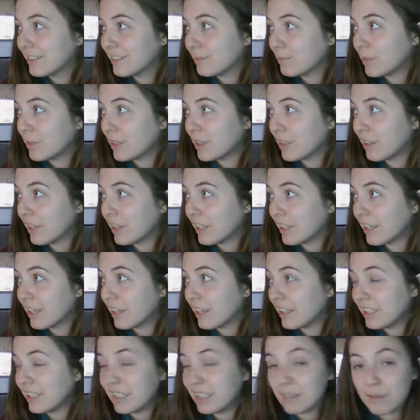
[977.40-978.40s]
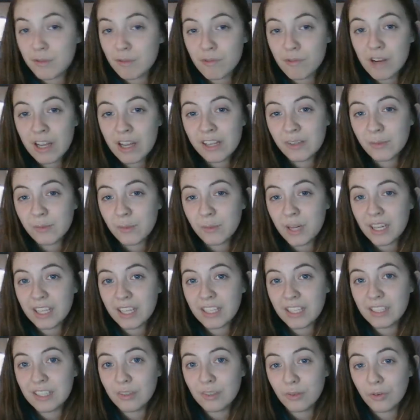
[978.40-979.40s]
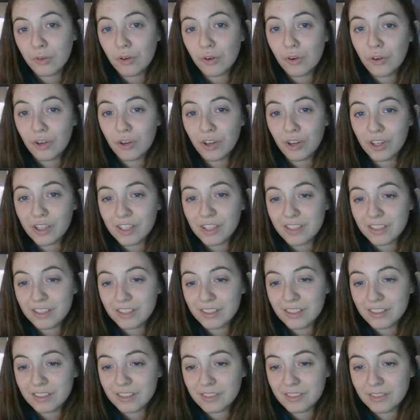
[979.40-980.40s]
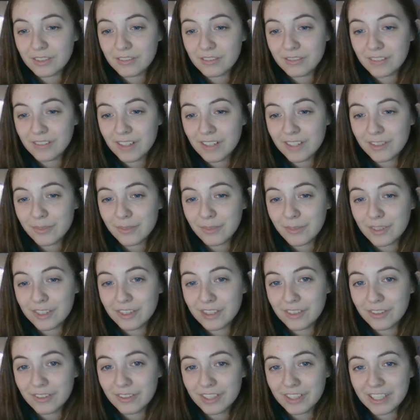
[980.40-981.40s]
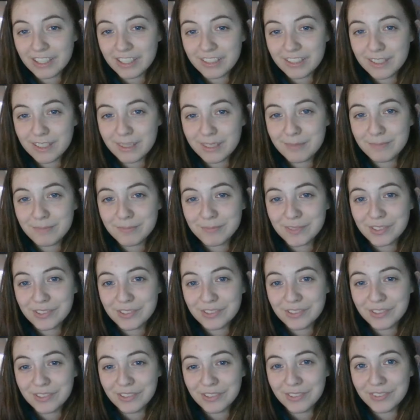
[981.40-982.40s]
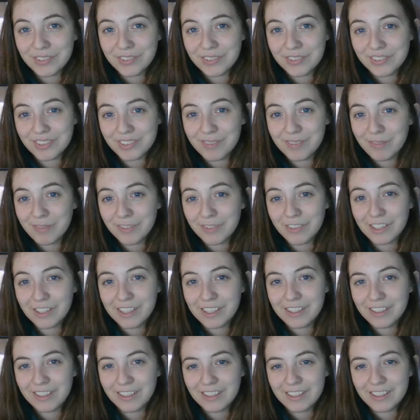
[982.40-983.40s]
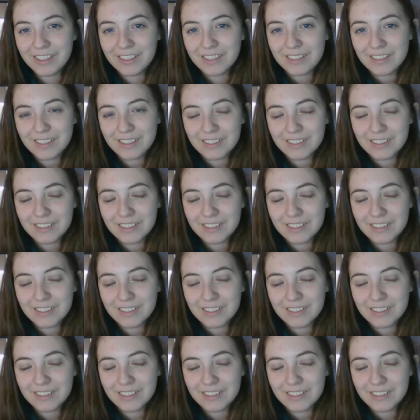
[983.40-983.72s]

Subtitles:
but like, yeah, either ran away or like... ran away and got kidnapped or something, like,